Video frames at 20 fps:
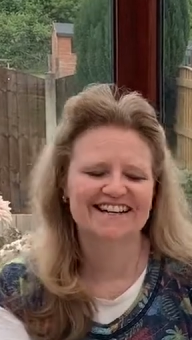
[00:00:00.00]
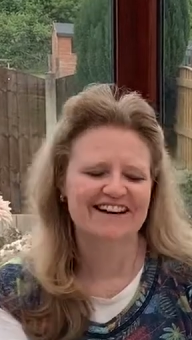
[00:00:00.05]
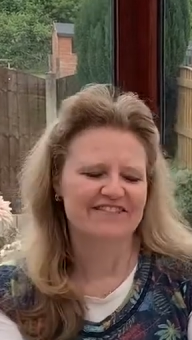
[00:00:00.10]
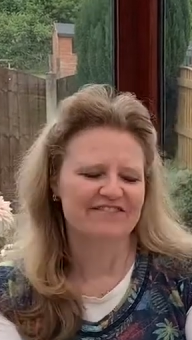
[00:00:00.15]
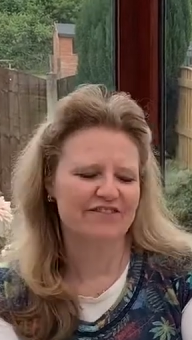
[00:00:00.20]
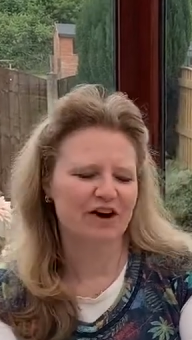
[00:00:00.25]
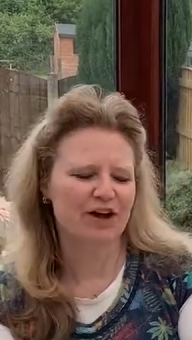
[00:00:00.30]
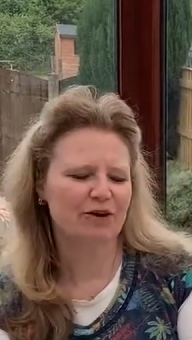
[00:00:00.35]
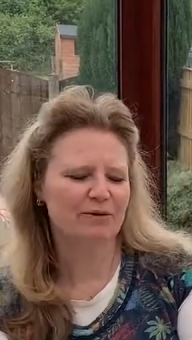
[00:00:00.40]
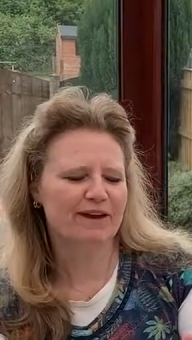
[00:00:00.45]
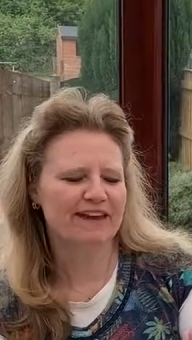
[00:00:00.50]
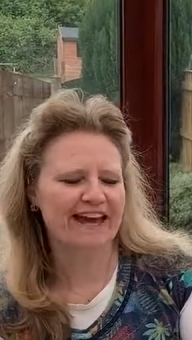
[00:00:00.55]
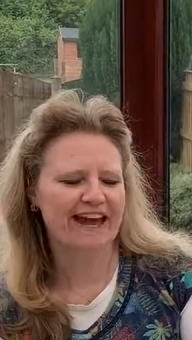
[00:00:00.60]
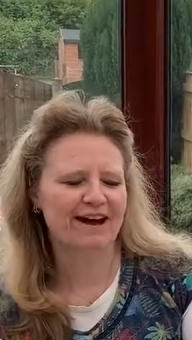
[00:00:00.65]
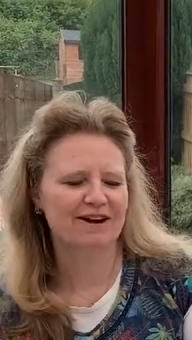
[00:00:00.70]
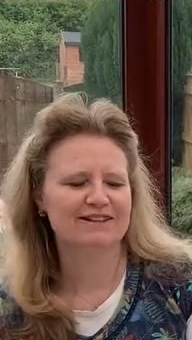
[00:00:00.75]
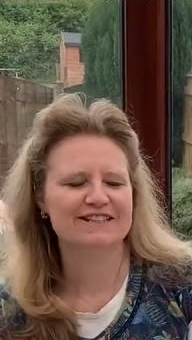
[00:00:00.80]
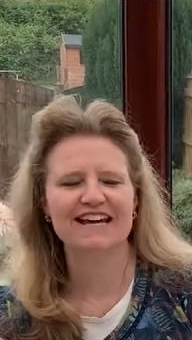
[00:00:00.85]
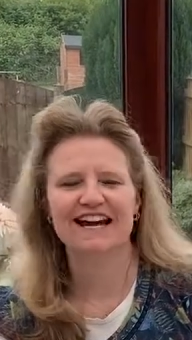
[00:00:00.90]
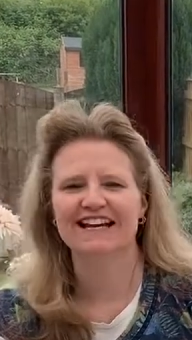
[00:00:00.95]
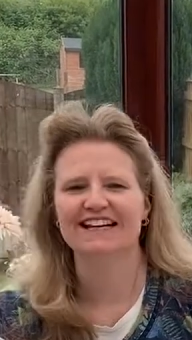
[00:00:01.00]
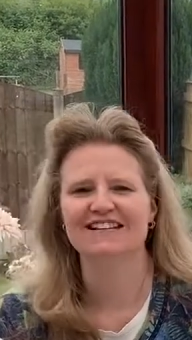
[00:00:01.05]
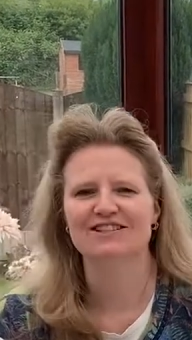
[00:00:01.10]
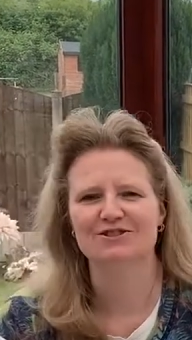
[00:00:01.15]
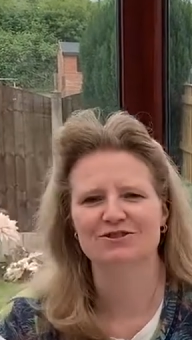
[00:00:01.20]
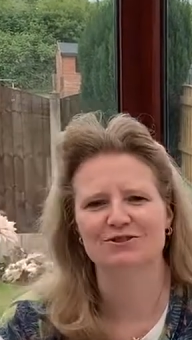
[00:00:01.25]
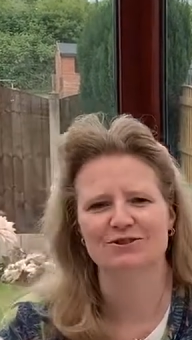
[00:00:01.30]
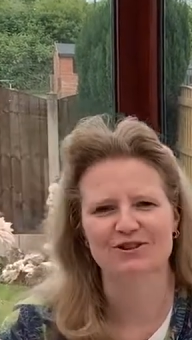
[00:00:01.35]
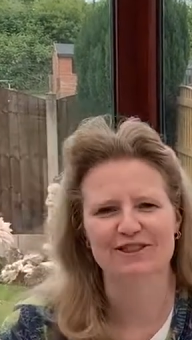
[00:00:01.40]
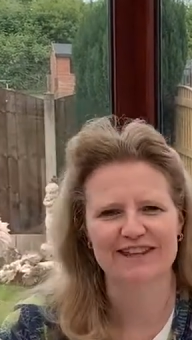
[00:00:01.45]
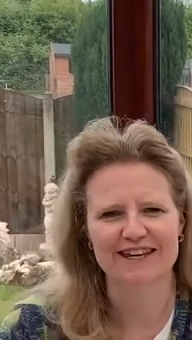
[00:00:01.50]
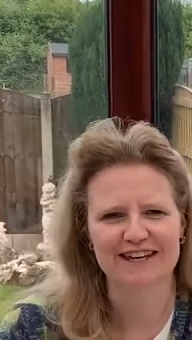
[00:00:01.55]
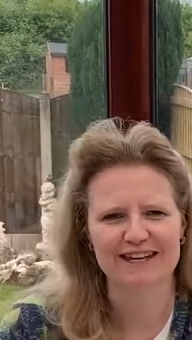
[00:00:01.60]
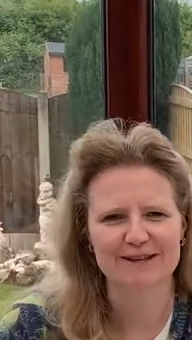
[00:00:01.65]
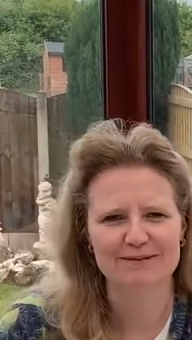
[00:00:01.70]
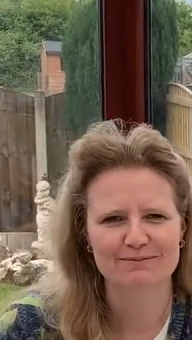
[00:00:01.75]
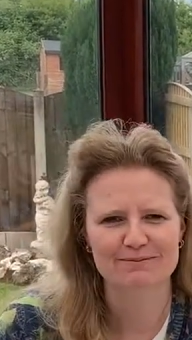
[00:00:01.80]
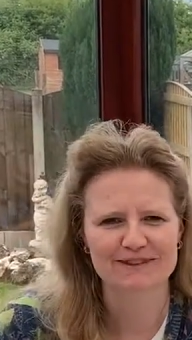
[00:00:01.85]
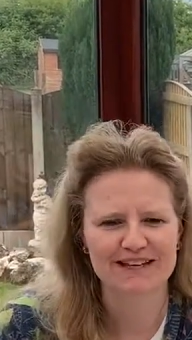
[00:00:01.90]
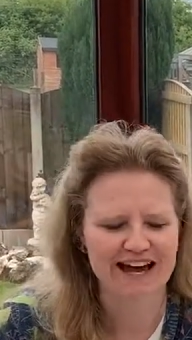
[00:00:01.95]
Following our dinosaur theme,